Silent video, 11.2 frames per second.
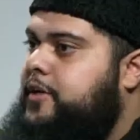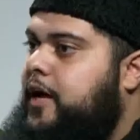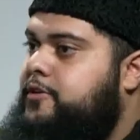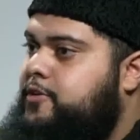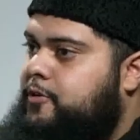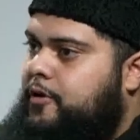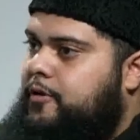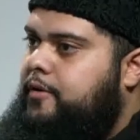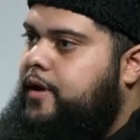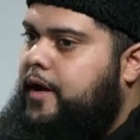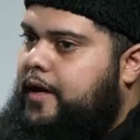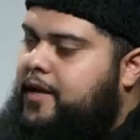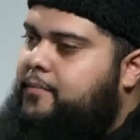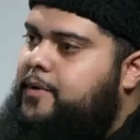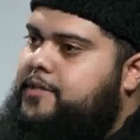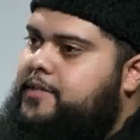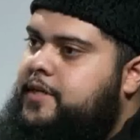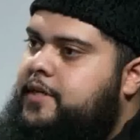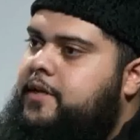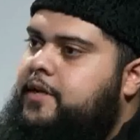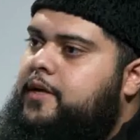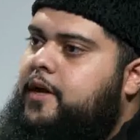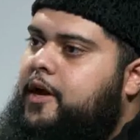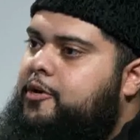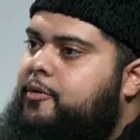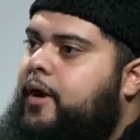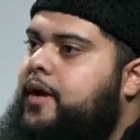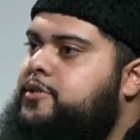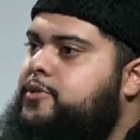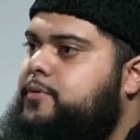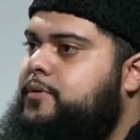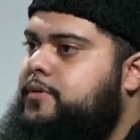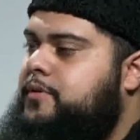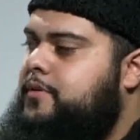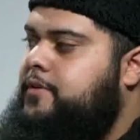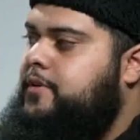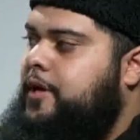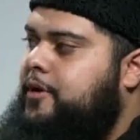Right? So again we see a gradual